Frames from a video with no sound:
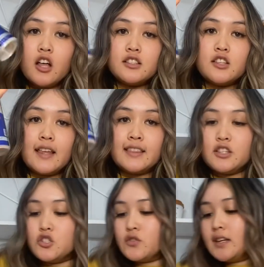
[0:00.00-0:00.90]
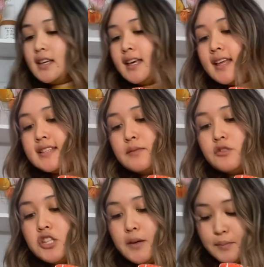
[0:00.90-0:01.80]
So like the drink and some
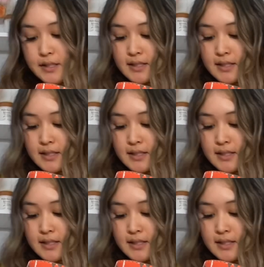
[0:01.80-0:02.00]
chips.